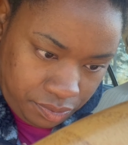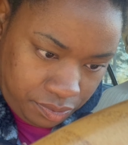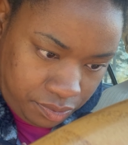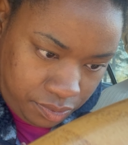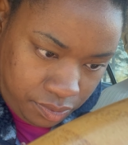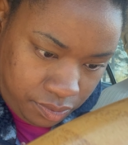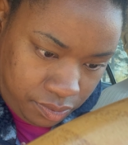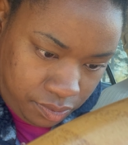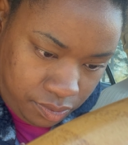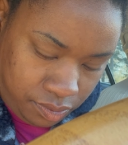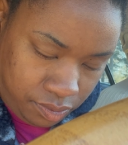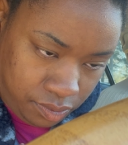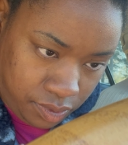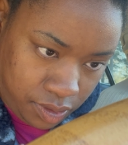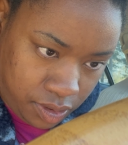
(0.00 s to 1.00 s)

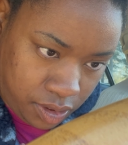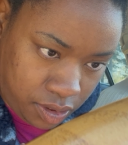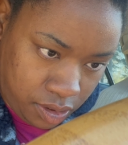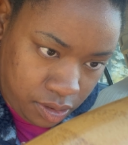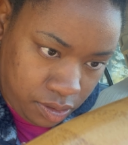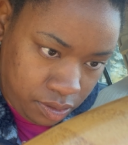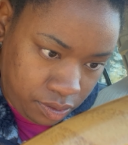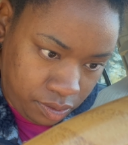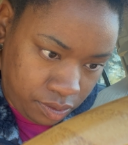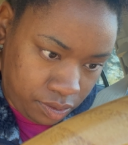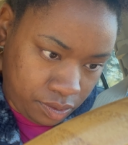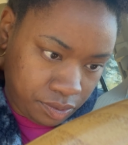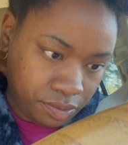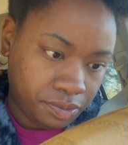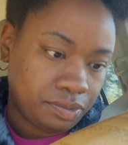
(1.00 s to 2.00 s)

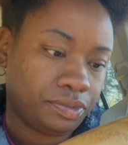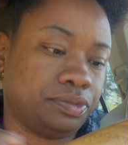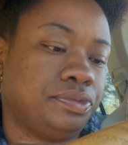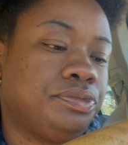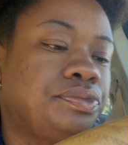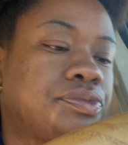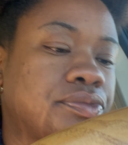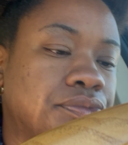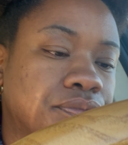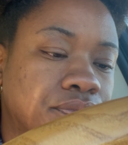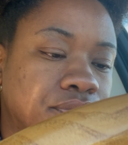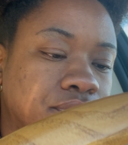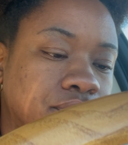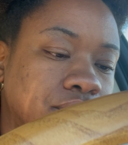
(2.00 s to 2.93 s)
(no one is talking)